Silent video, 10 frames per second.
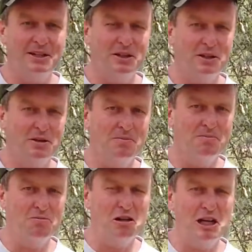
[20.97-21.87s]
to
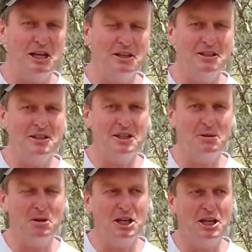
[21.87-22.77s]
relentlessly
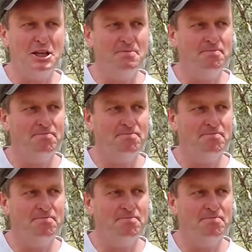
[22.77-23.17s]
be